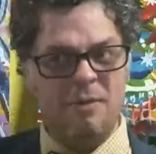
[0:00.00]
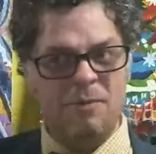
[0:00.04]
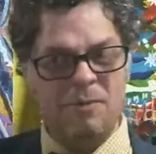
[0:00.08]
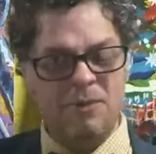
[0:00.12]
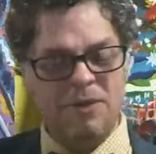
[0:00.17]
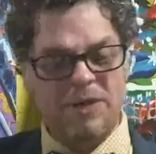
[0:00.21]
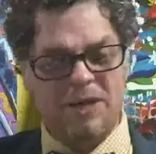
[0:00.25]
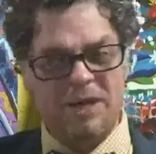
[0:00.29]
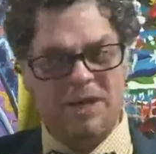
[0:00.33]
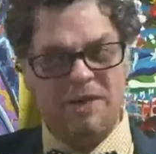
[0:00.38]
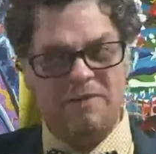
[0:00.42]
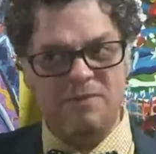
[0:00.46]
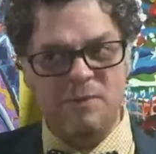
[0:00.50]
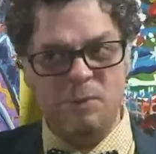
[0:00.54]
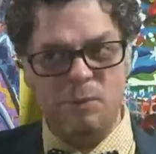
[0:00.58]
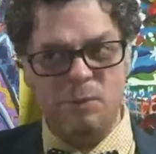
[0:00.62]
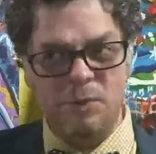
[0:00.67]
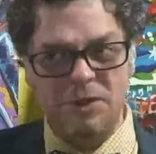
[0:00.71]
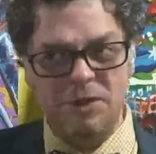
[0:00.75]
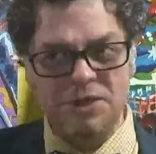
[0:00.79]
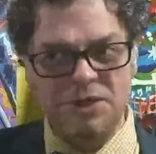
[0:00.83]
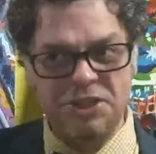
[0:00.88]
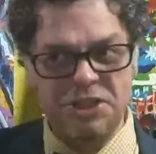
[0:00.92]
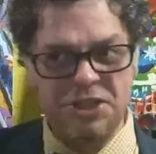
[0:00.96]
When they give you
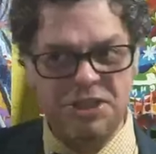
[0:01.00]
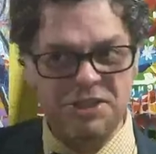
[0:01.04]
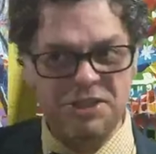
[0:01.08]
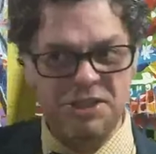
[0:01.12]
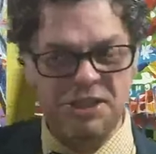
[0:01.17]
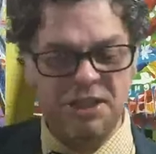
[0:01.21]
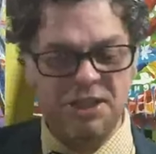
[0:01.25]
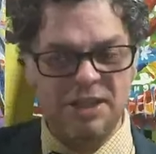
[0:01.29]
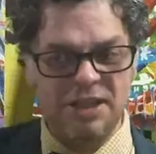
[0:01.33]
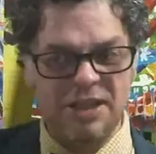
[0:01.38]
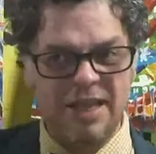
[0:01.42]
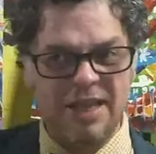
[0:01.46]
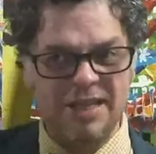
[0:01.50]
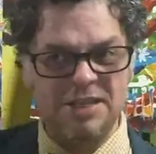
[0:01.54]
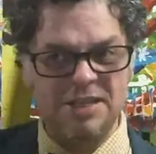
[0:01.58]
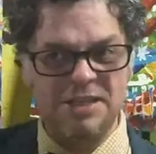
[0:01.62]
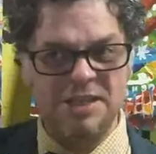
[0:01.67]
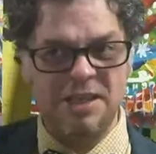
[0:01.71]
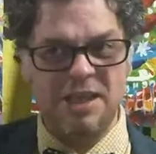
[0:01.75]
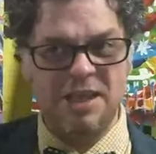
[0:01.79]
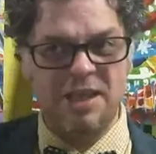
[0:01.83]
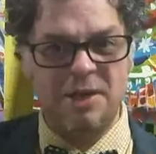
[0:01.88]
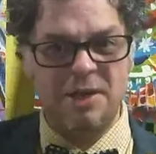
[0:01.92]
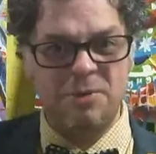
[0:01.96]
worksheets in
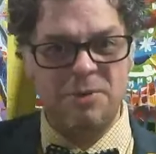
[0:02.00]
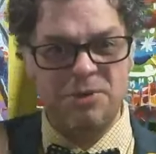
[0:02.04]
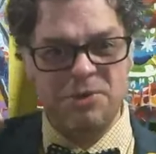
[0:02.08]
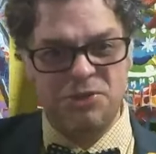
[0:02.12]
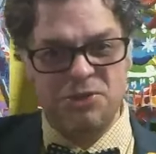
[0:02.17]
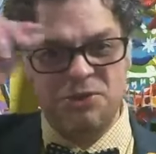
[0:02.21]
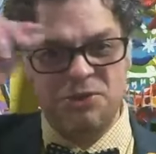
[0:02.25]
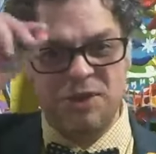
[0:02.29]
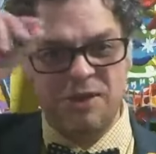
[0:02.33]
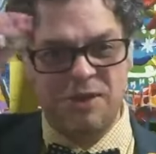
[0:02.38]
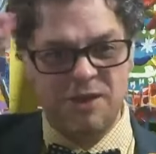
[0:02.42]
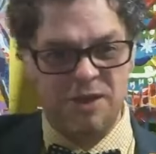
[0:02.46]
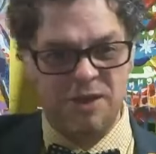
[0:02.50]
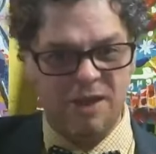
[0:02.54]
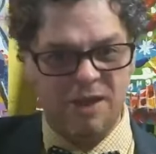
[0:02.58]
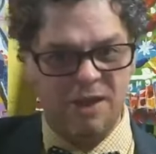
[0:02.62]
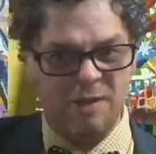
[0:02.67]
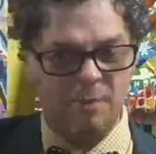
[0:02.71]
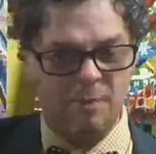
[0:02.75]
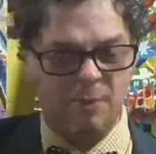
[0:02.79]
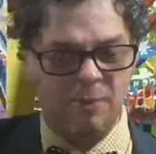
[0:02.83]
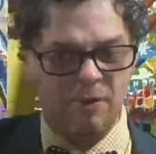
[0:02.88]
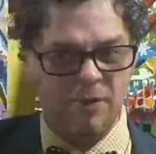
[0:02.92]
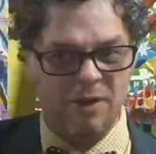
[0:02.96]
class, I'd always draw on all
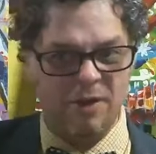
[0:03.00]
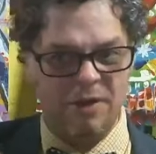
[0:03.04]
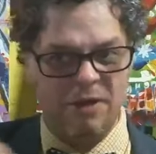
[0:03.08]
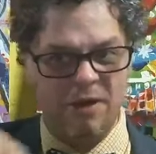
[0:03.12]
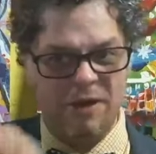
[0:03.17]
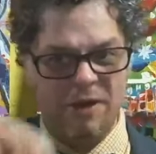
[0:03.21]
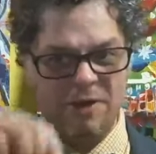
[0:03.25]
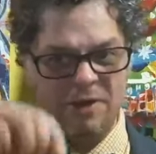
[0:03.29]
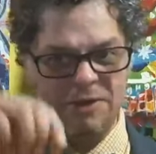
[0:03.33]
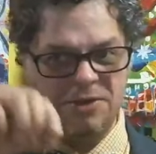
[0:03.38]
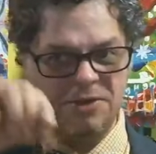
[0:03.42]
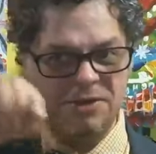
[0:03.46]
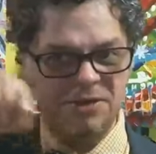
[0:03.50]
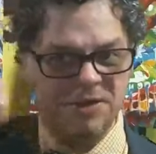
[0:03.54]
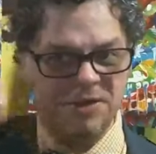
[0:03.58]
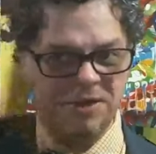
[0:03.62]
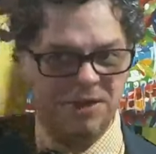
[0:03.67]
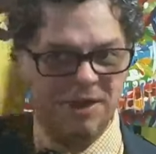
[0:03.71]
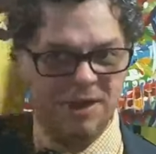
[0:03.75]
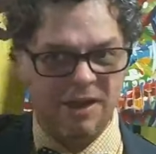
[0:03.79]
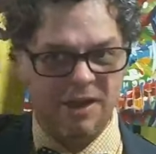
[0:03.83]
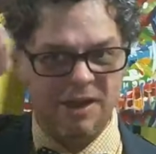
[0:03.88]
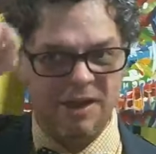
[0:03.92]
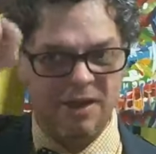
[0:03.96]
the gutters,
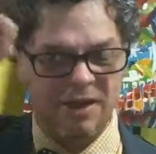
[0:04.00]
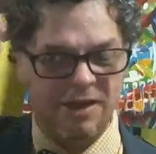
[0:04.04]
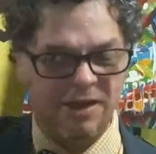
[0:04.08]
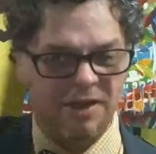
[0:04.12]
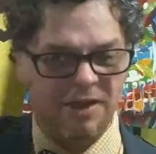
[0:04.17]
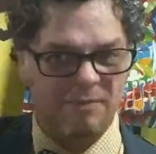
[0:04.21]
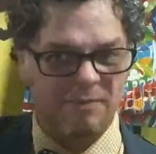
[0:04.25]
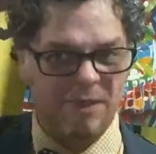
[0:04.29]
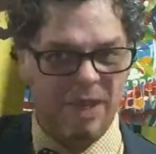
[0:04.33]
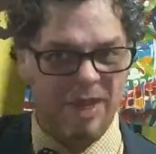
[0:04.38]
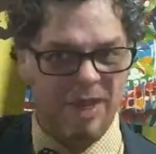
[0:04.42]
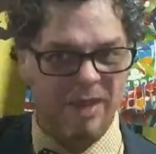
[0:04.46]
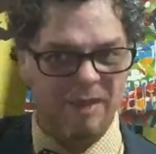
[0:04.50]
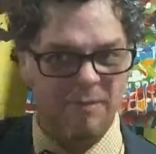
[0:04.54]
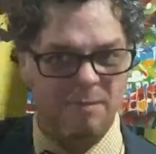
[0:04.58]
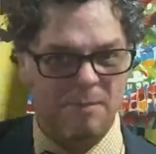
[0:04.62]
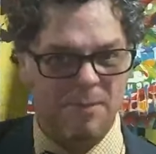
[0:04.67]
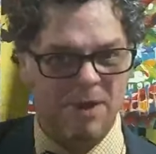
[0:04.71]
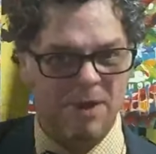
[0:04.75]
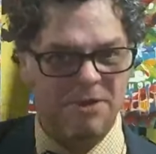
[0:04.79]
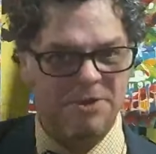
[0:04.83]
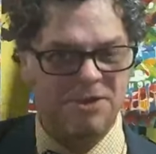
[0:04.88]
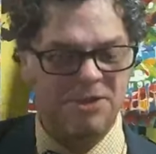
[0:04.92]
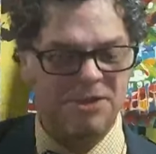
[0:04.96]
on all the
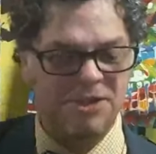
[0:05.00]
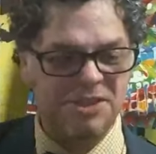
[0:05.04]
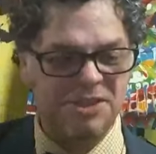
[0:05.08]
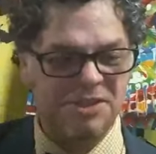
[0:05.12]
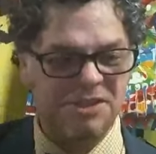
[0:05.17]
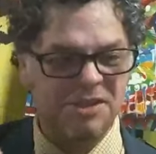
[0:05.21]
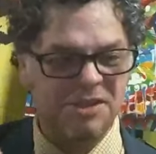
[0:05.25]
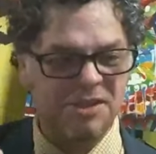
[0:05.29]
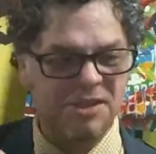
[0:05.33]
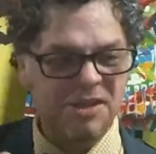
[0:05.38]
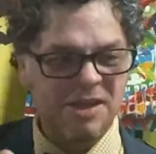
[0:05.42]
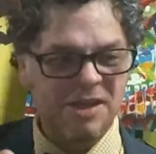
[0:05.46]
margins,